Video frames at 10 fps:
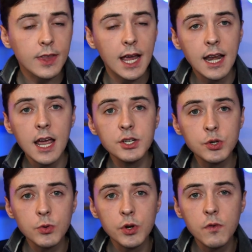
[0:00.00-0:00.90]
And I
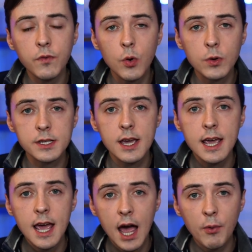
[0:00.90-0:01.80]
don't know, folks,
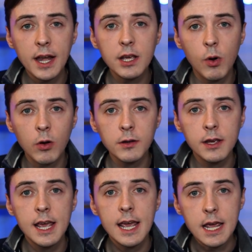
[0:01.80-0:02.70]
how anyone,
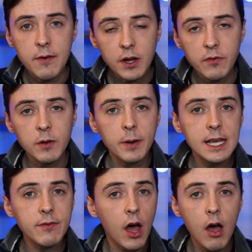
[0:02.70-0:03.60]
even if you
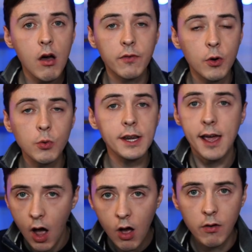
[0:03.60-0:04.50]
believe only
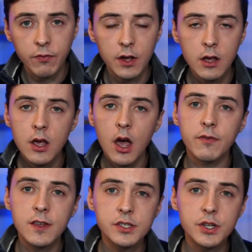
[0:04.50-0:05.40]
half
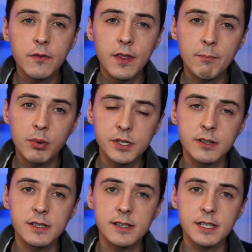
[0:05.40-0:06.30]
of the stuff that
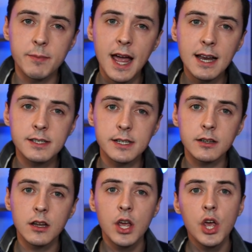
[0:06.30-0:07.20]
Brussels is
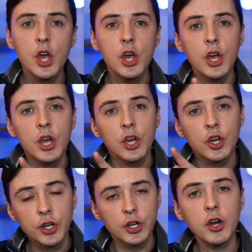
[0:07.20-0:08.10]
demanding,
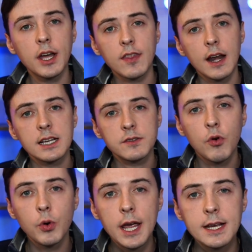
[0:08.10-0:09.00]
could look at the last
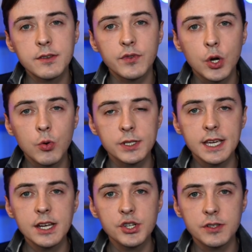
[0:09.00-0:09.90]
4 years of
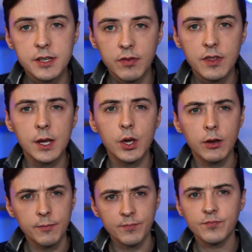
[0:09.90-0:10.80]
negotiations and think,
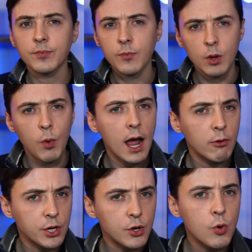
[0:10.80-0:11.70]

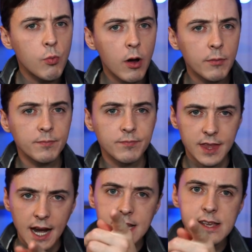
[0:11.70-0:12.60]
wow, you know what,
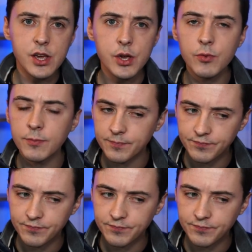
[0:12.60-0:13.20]
that EU,